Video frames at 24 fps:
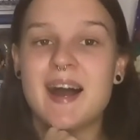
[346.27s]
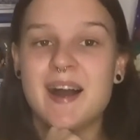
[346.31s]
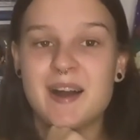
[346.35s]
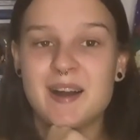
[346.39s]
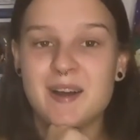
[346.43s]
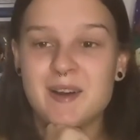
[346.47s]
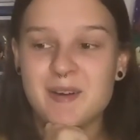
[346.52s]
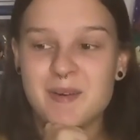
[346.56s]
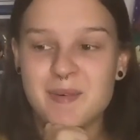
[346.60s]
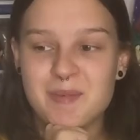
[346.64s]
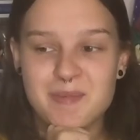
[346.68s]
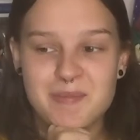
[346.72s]

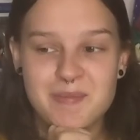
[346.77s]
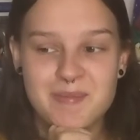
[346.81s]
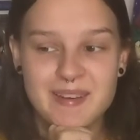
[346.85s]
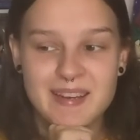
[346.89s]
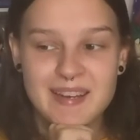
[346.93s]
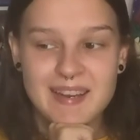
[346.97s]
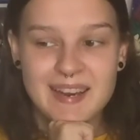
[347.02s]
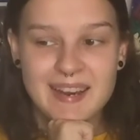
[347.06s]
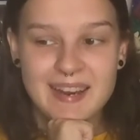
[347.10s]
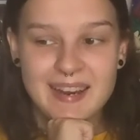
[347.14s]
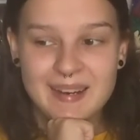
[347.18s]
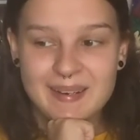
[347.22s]

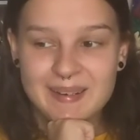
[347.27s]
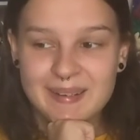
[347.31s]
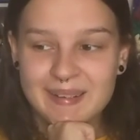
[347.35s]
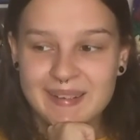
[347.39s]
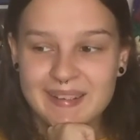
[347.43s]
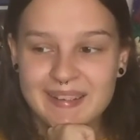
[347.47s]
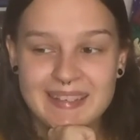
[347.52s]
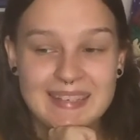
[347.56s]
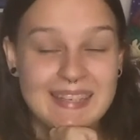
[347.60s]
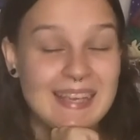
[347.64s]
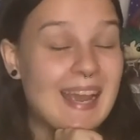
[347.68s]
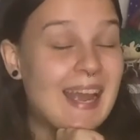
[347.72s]

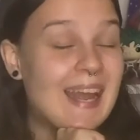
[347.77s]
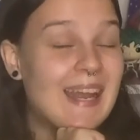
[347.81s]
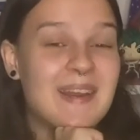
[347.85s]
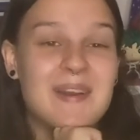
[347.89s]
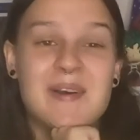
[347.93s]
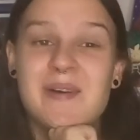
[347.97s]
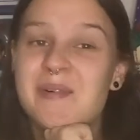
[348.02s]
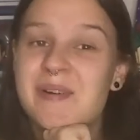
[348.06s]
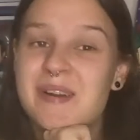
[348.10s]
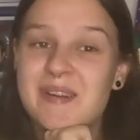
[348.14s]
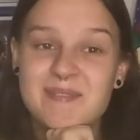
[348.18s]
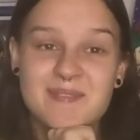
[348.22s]
I
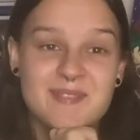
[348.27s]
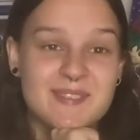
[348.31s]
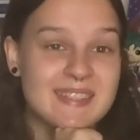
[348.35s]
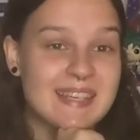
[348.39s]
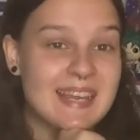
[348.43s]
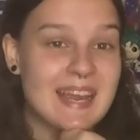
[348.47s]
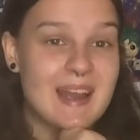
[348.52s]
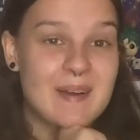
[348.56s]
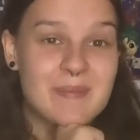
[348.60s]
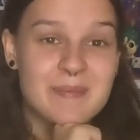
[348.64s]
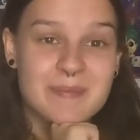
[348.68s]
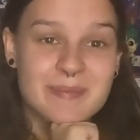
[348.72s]
cannot wait for
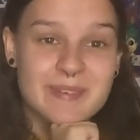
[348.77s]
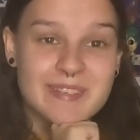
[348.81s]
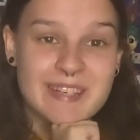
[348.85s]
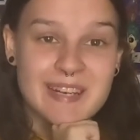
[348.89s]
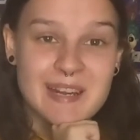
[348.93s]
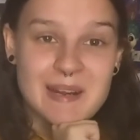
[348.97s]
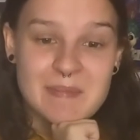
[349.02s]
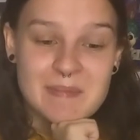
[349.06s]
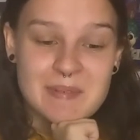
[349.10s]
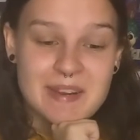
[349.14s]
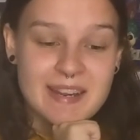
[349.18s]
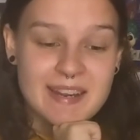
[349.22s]
the album to
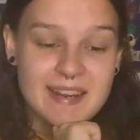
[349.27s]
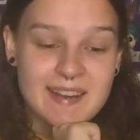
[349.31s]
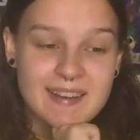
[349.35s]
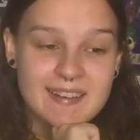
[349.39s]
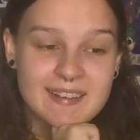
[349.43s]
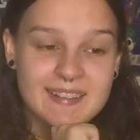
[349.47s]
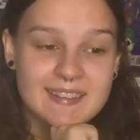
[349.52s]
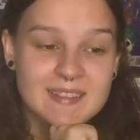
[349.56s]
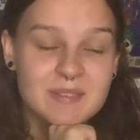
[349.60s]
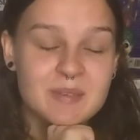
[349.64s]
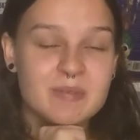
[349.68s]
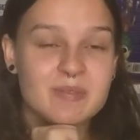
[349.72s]
come out.